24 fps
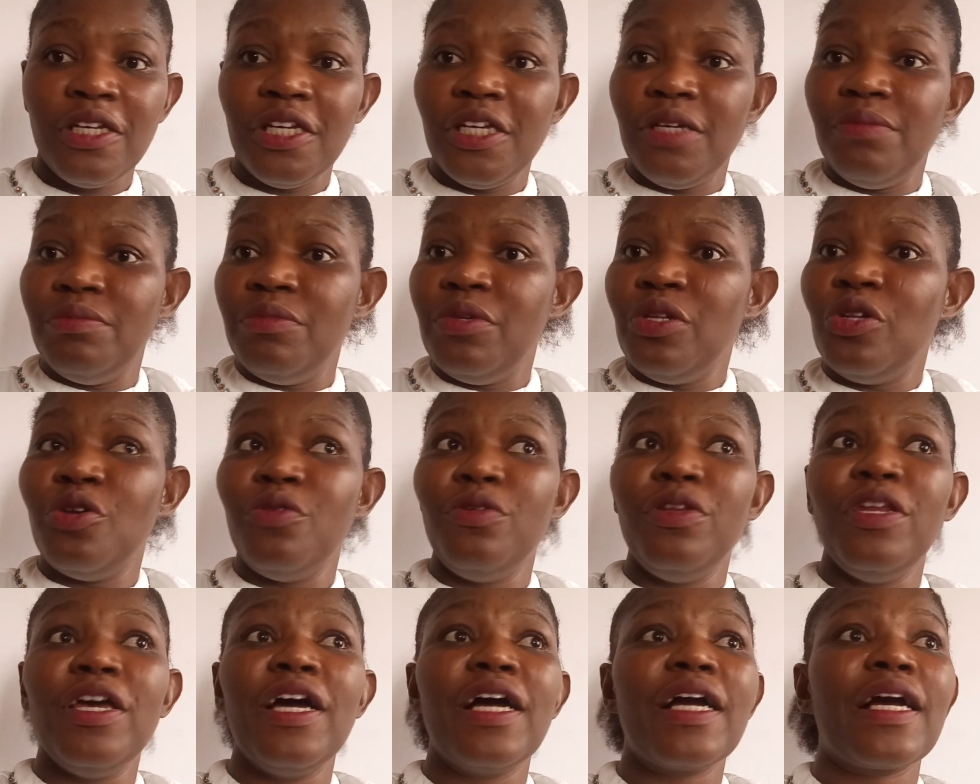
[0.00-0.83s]
A
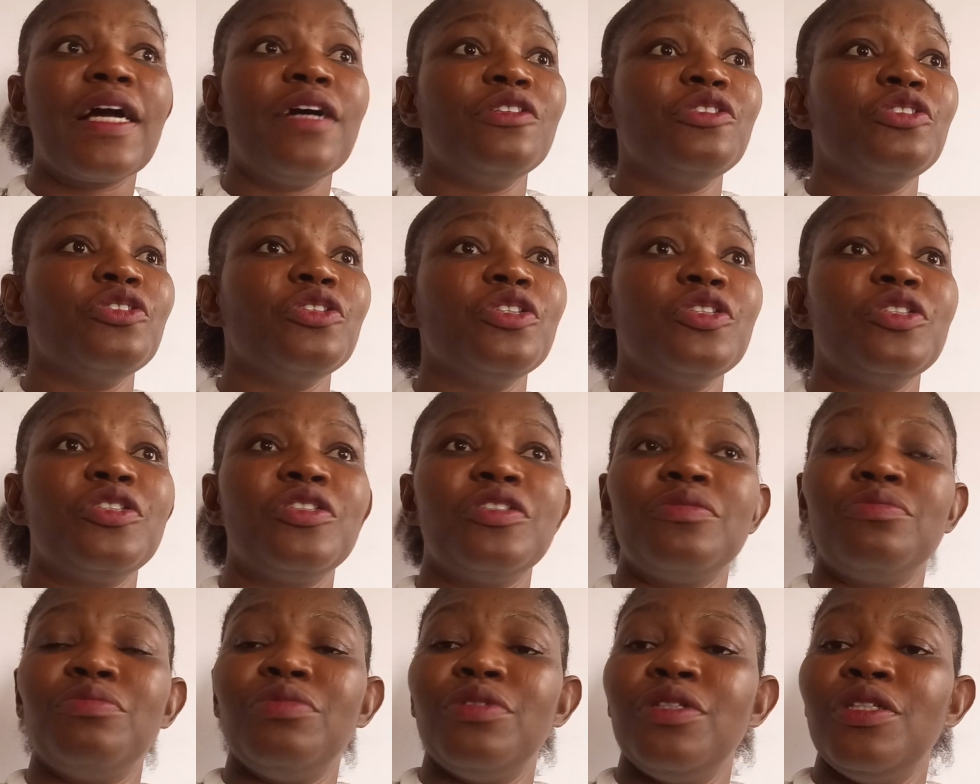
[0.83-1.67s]
millionaire can
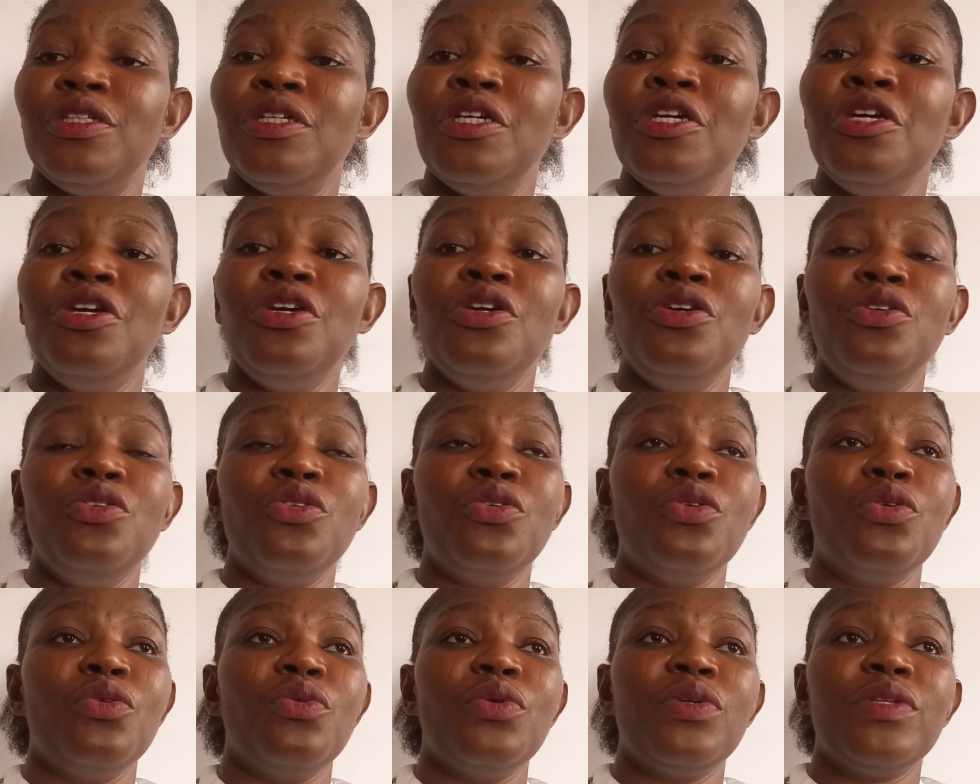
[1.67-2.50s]
just be
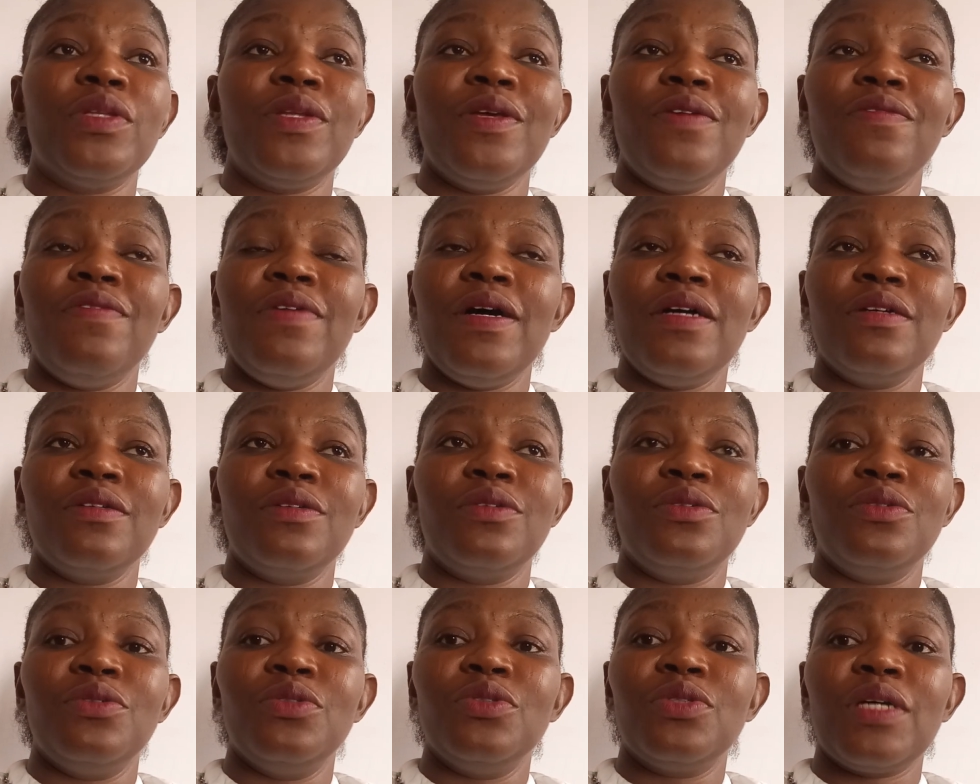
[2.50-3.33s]
your whatever
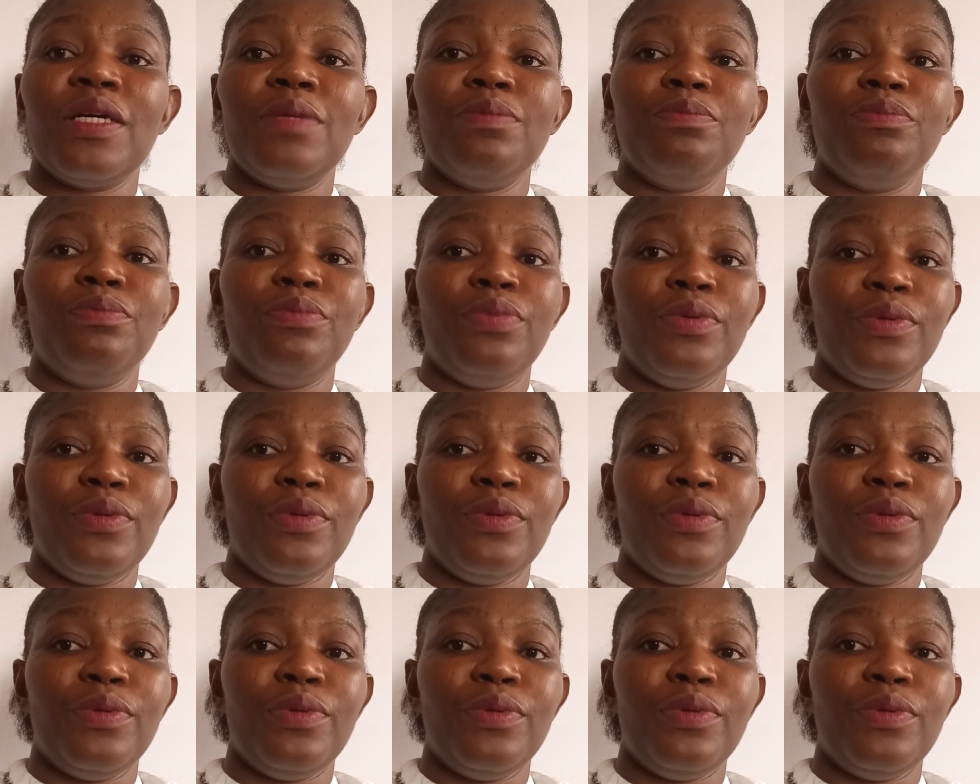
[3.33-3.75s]
goals can